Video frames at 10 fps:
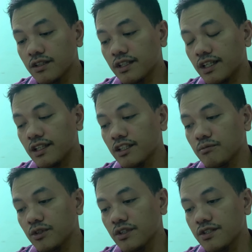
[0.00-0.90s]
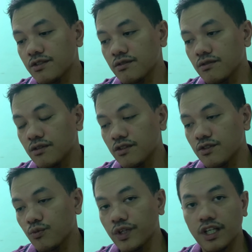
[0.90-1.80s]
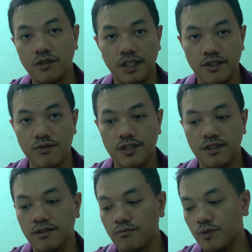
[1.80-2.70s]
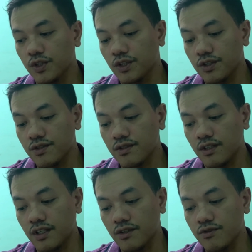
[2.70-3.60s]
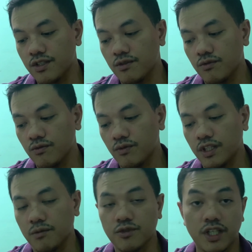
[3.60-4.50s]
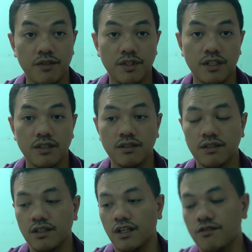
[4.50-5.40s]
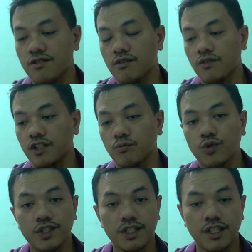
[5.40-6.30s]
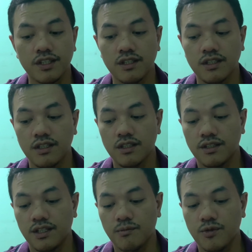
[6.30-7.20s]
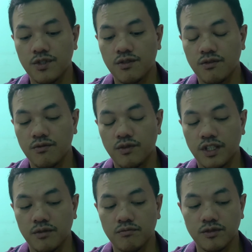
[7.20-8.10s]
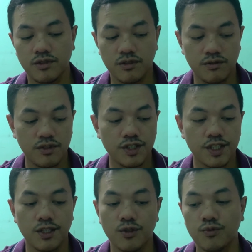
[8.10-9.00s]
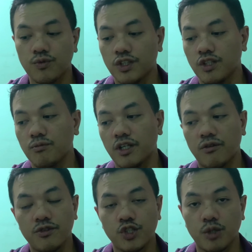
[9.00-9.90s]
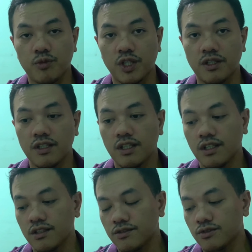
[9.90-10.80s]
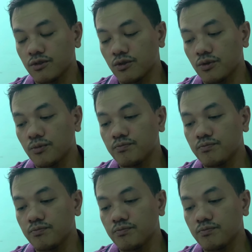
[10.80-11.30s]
thing I like about it is the way how I use it, because I use it when I'm driving, I use it when I'm working, I use it when I'm just alone walking about shopping. So